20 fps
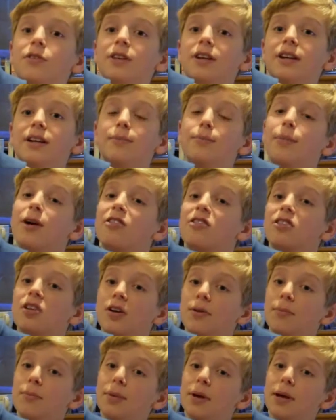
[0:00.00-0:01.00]
the
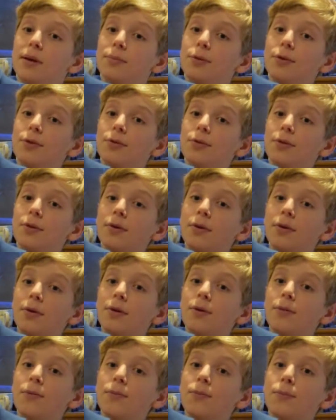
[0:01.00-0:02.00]
American people?
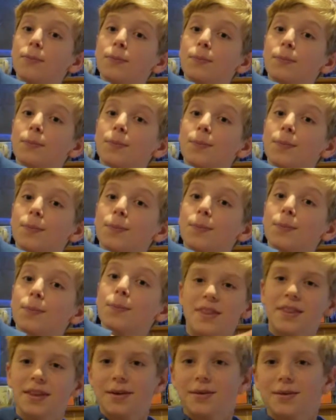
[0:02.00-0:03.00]

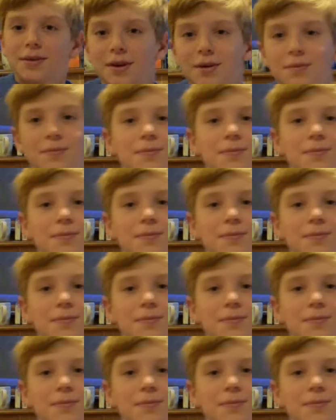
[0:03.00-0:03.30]
There we go.